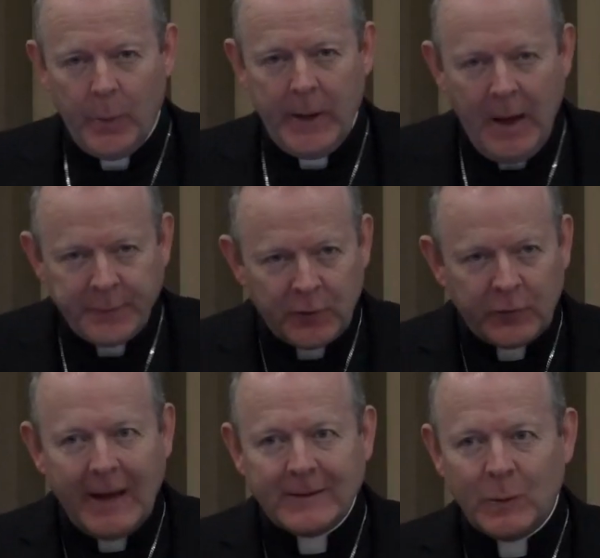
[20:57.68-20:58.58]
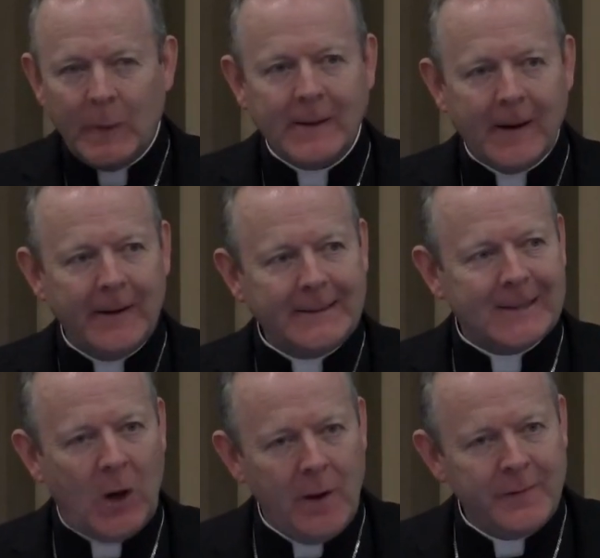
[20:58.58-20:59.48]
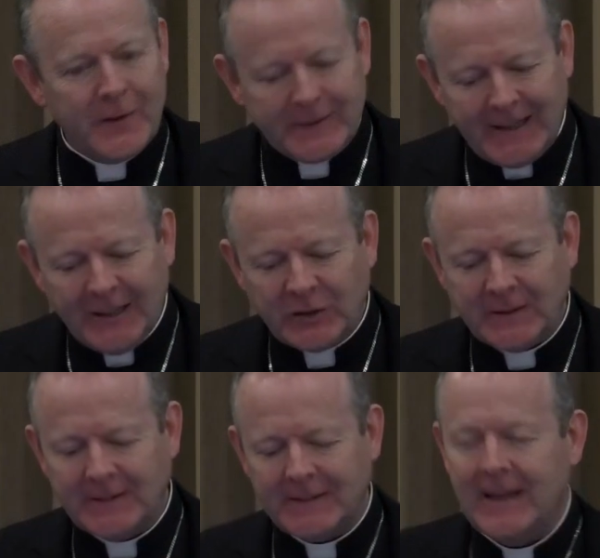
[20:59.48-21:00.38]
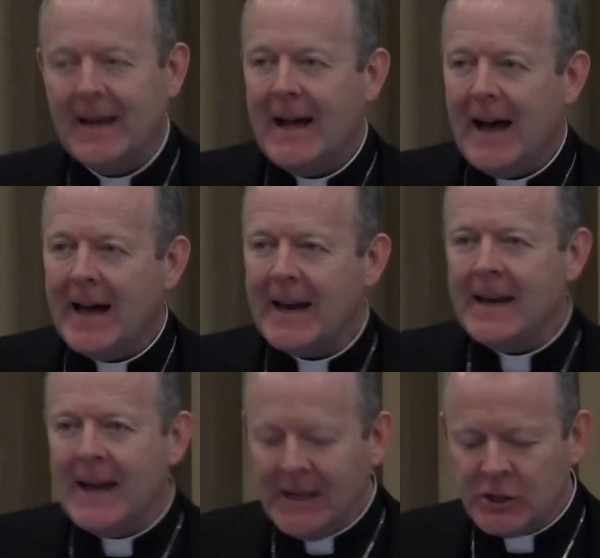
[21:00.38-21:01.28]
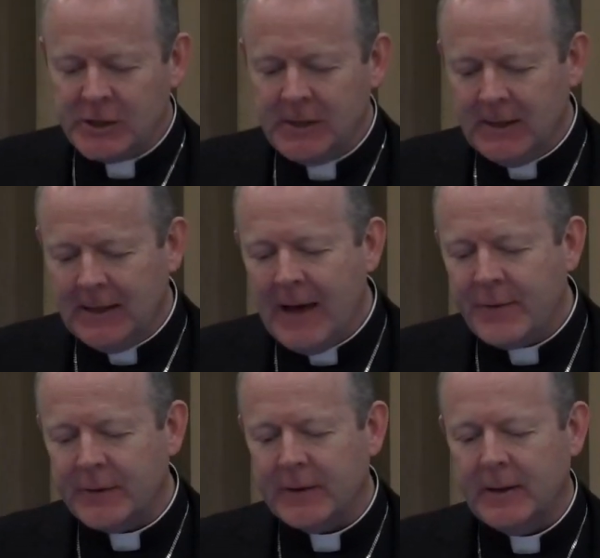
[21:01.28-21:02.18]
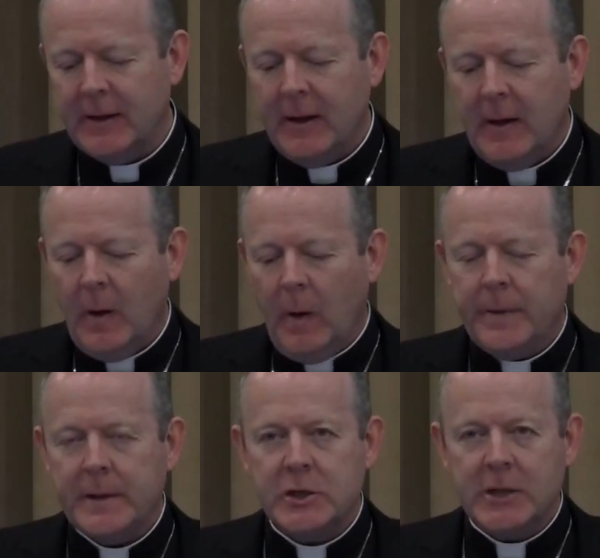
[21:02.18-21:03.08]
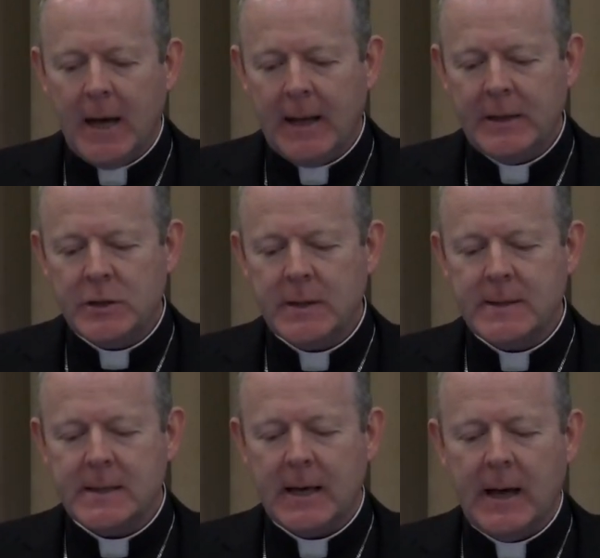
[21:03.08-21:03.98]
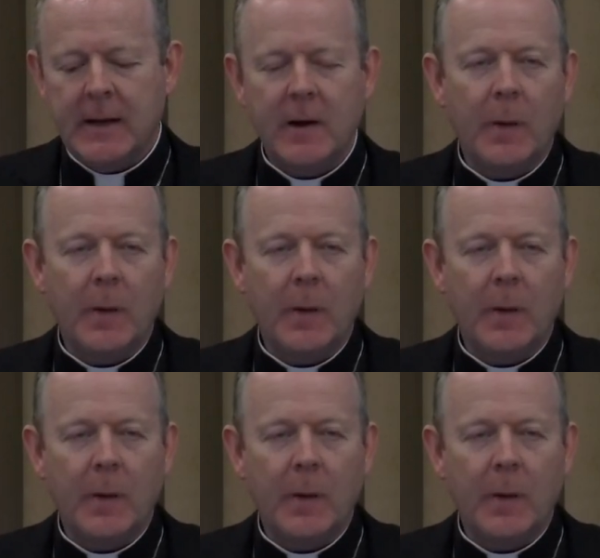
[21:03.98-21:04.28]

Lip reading: We have to try to encourage conversations at a national level on the challenges and